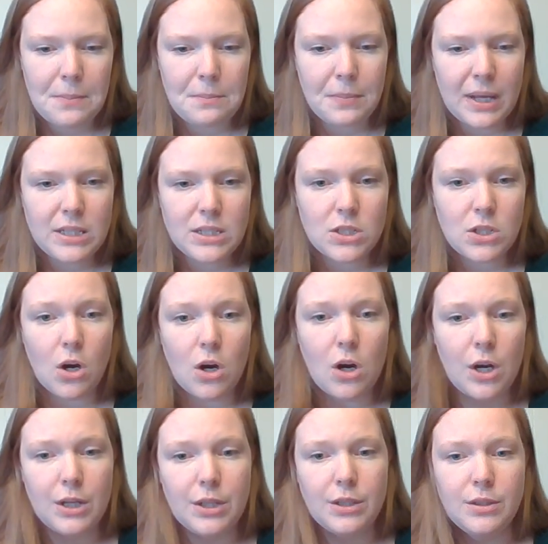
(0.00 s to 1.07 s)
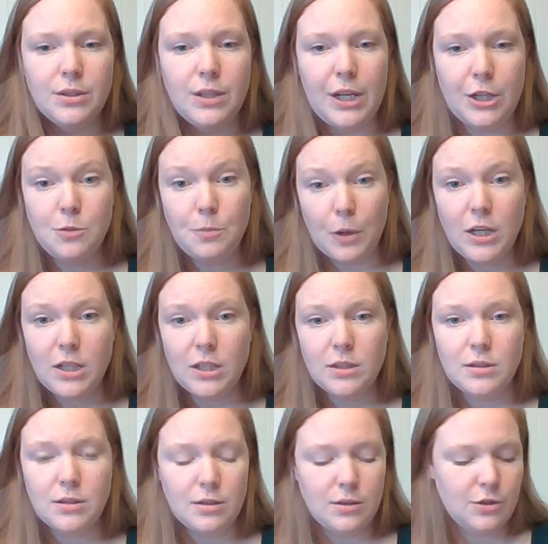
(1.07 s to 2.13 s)
based on each book.
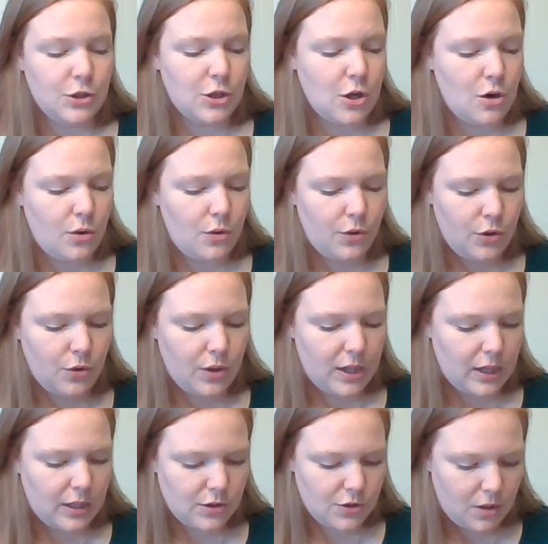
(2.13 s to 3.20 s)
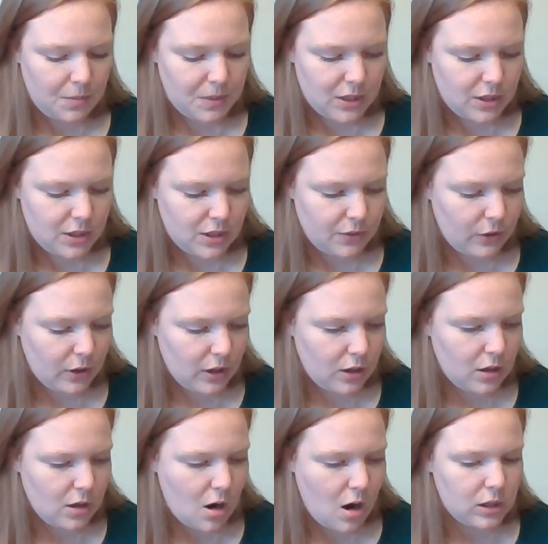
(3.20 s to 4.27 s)
So you can enter them into different
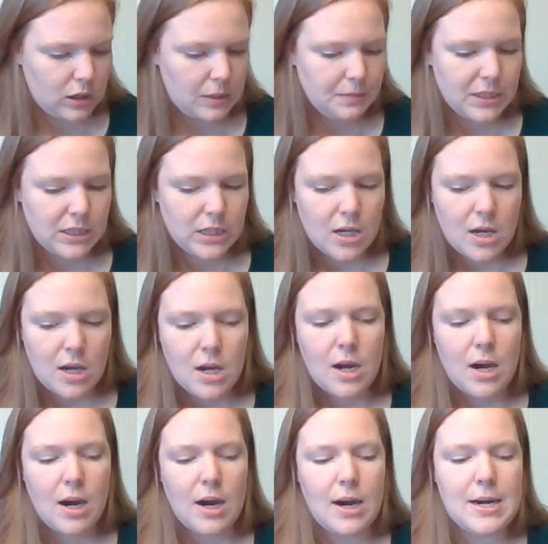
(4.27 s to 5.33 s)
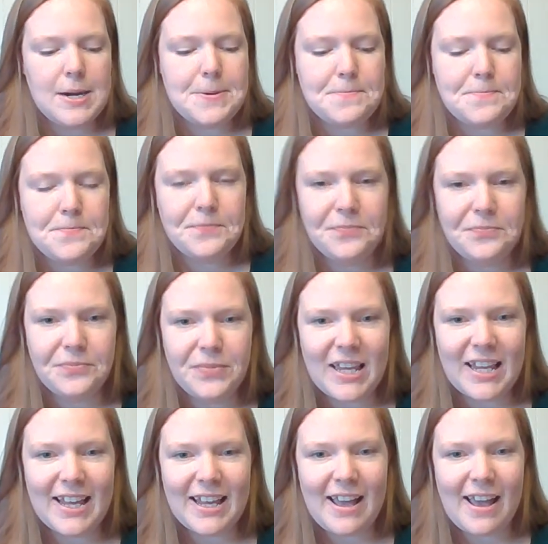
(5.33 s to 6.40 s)
columns,
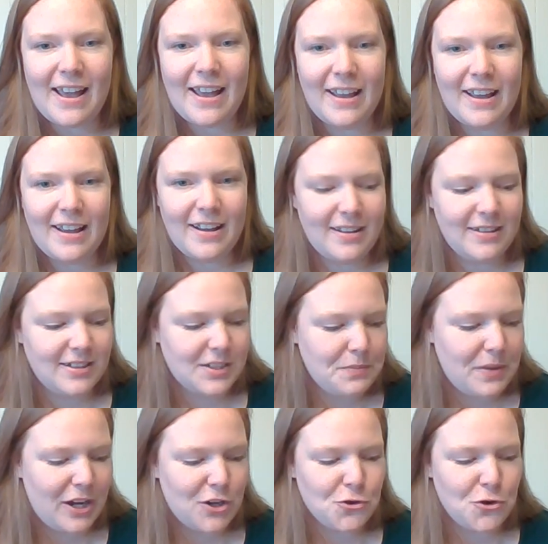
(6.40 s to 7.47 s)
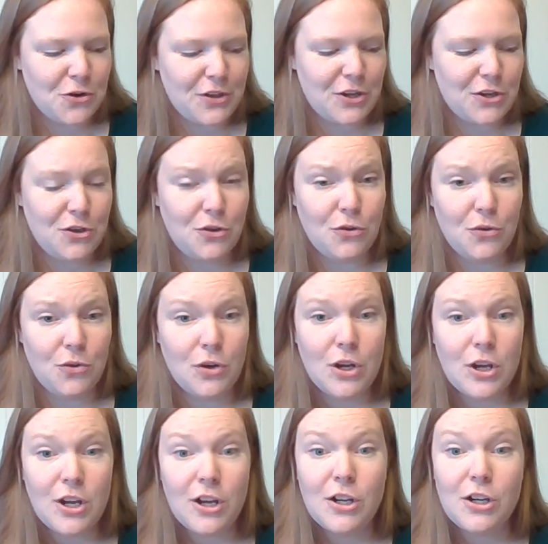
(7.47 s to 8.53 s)
and make sure that you
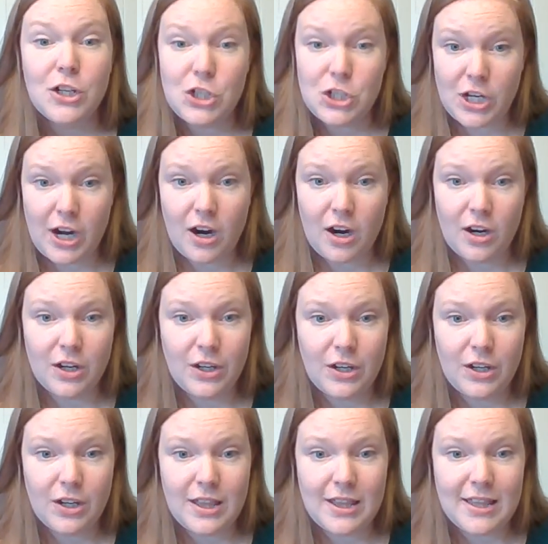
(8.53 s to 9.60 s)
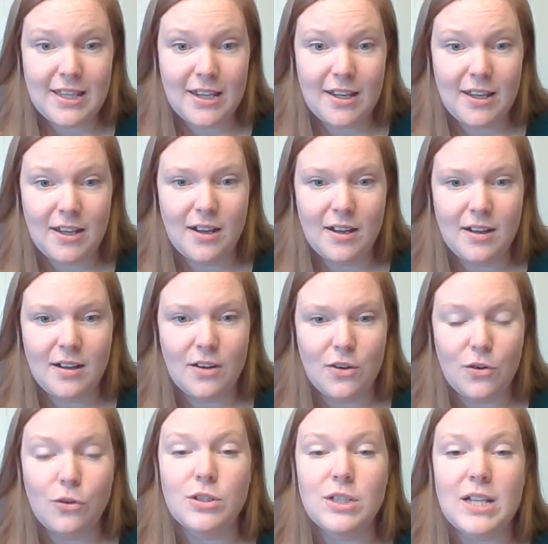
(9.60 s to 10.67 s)
share the
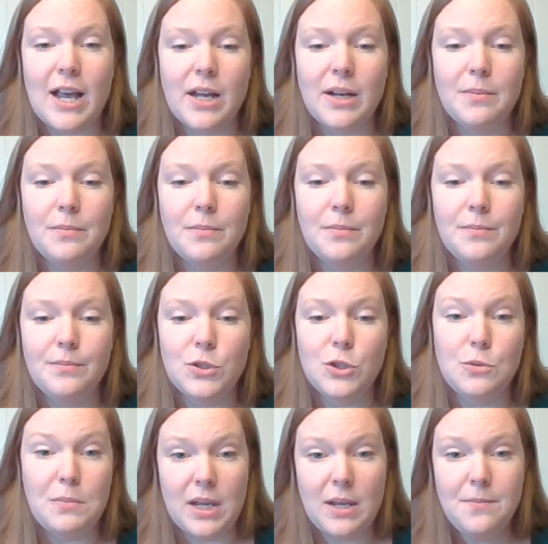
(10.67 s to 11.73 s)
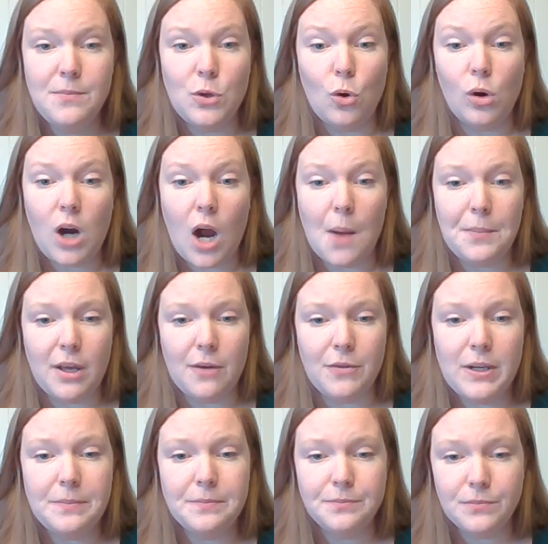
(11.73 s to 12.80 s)
Google slide to me, your copy of
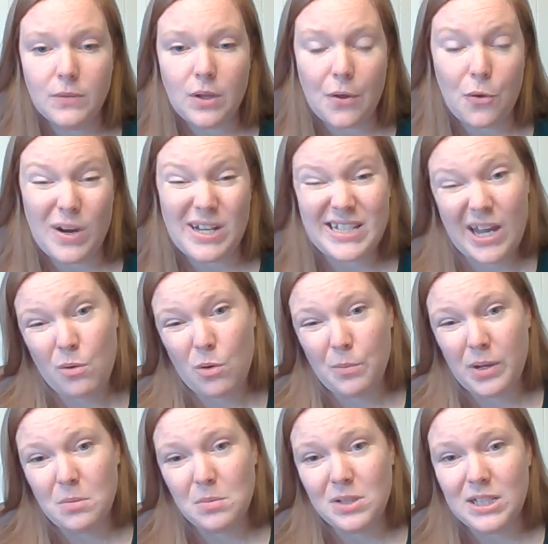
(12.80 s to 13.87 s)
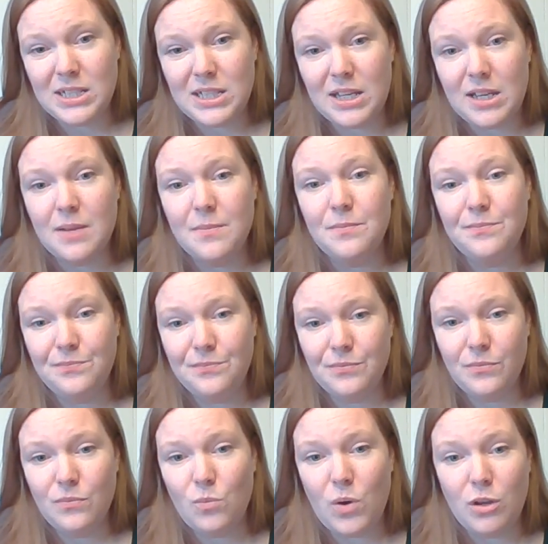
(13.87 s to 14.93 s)
it. Otherwise, I won't be able to see
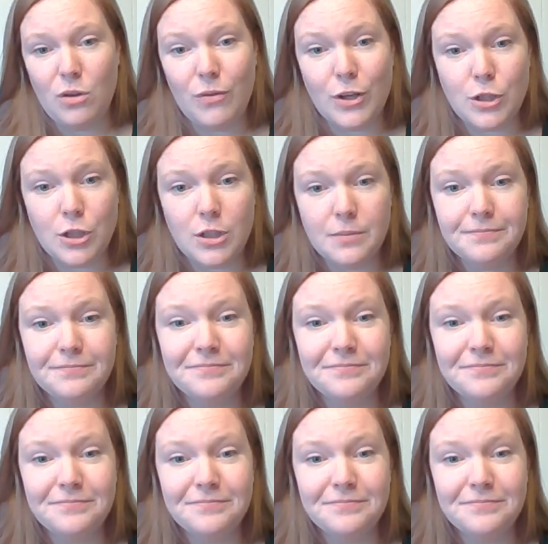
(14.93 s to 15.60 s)
what you've entered.